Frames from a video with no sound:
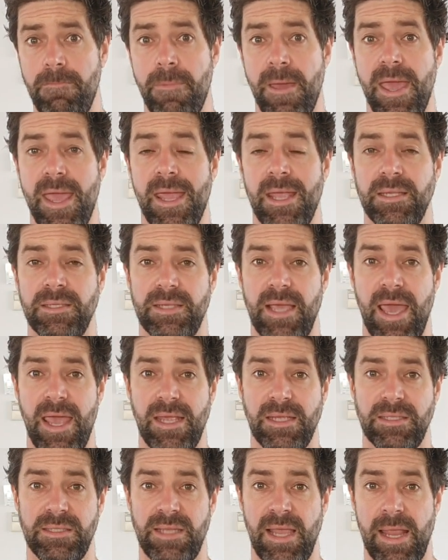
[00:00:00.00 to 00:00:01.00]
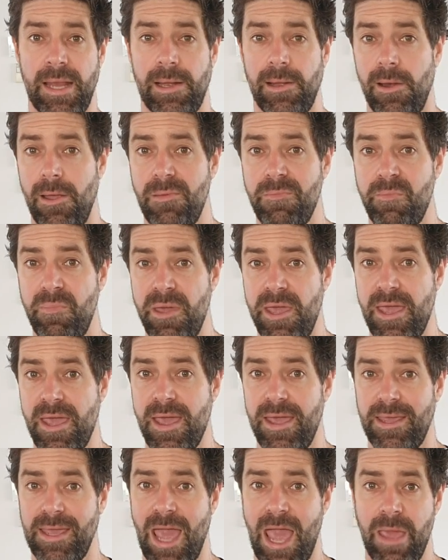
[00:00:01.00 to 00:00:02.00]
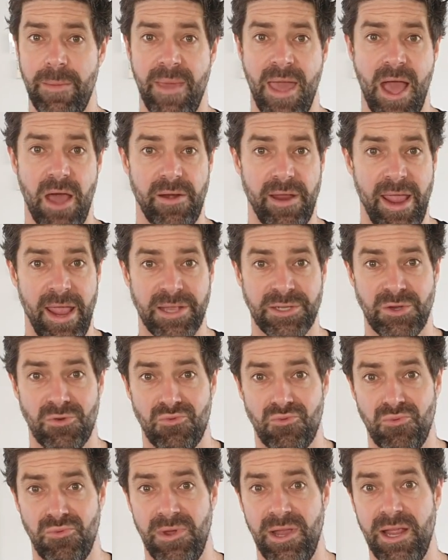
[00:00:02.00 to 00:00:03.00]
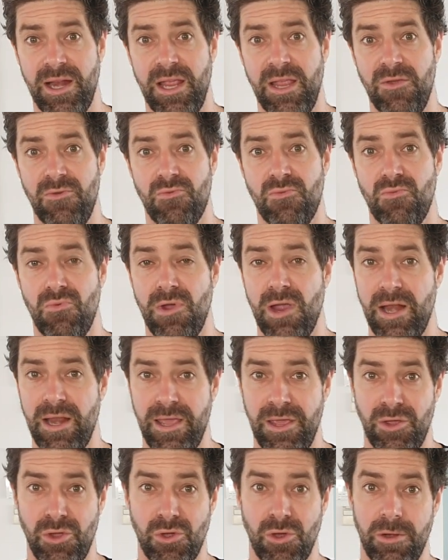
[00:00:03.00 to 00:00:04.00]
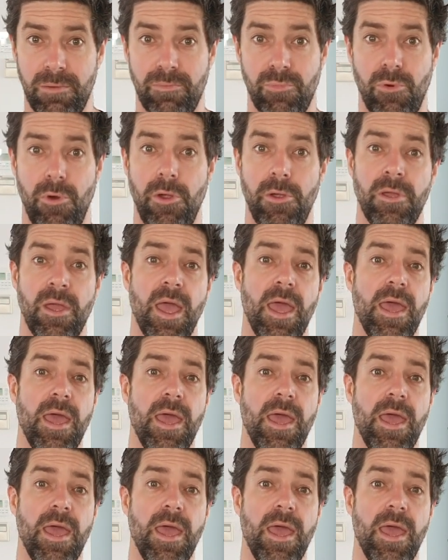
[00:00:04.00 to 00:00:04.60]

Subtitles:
but as a standalone beer came out as a really, really good brew,